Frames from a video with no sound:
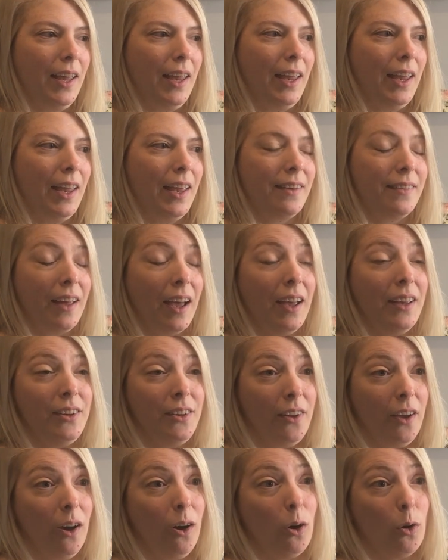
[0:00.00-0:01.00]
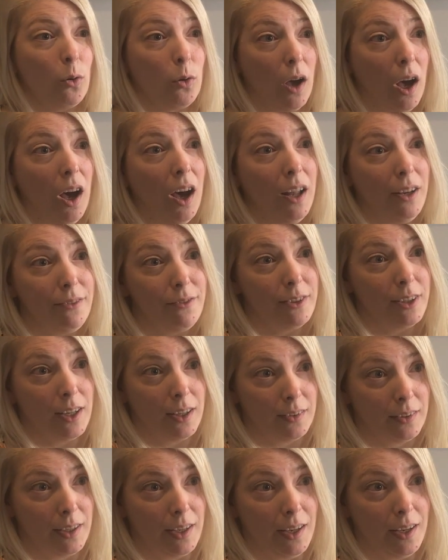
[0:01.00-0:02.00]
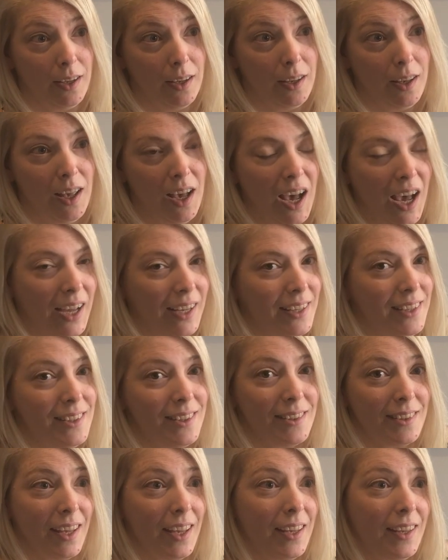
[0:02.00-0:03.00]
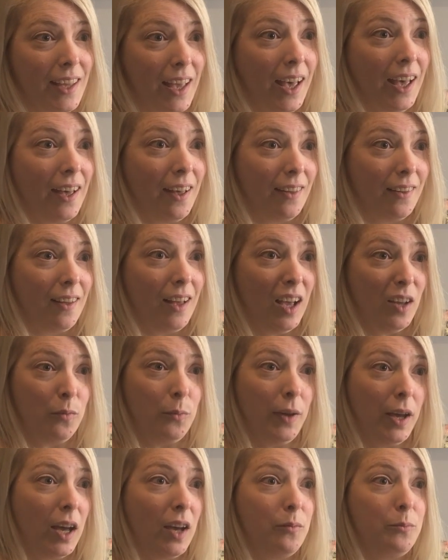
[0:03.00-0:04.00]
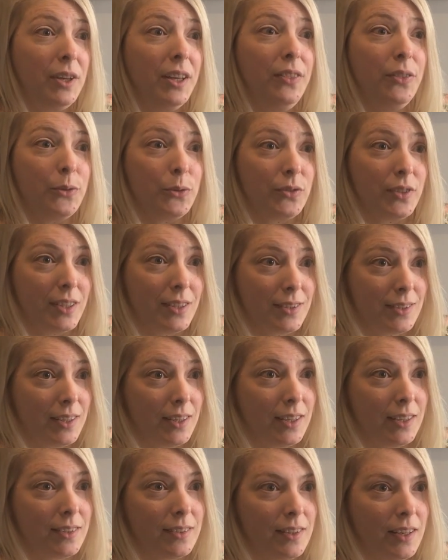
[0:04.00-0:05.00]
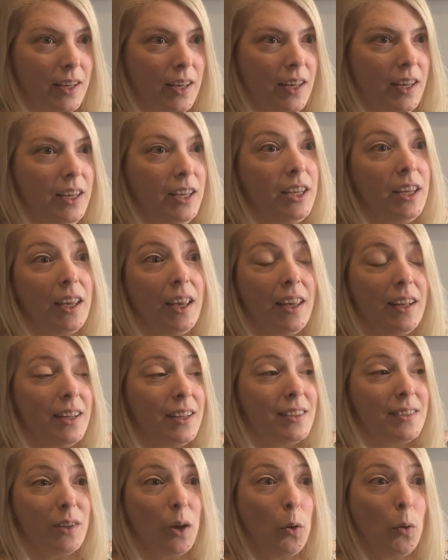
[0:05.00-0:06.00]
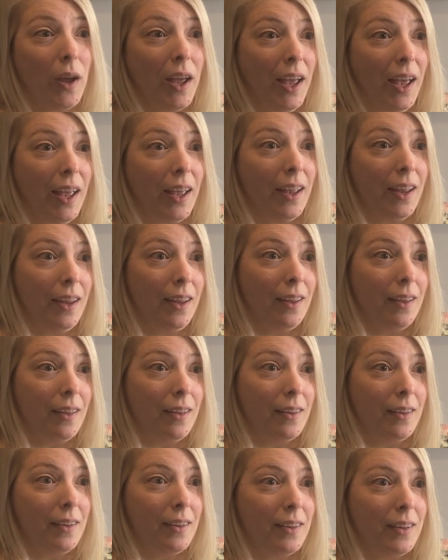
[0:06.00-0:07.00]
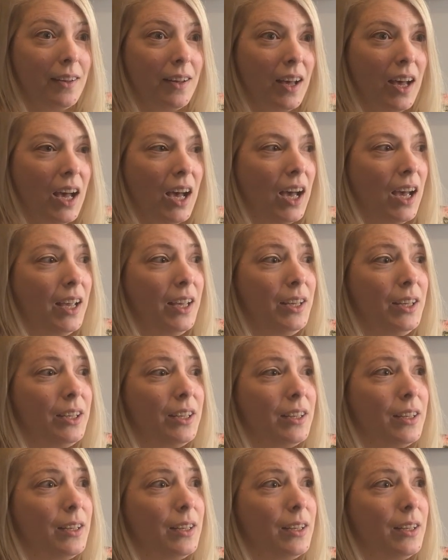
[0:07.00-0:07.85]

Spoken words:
And I know confidently, I can say, yeah, I've been through these things, and it's okay. I